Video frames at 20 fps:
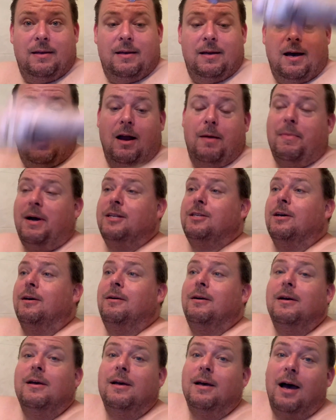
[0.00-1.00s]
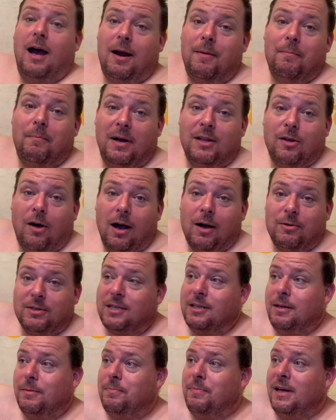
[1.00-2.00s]
All right, so my dog was
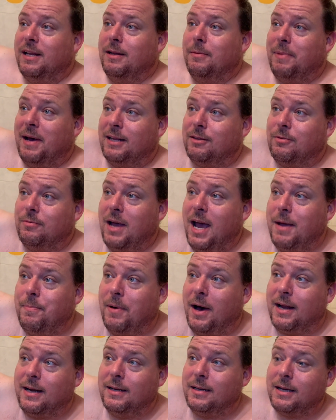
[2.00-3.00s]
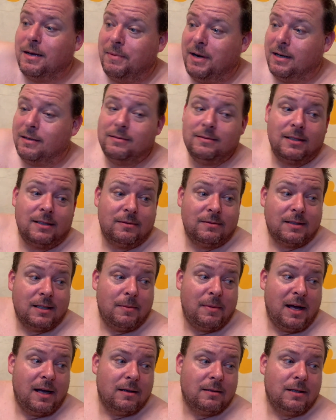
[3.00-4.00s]
in the bathroom. Hey, bud, come here. No,
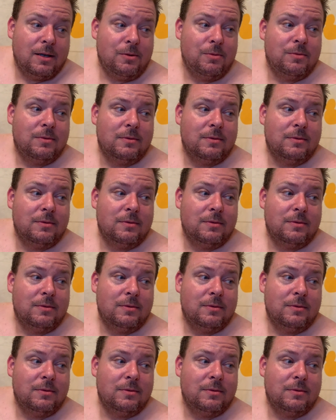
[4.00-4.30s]
come on. No.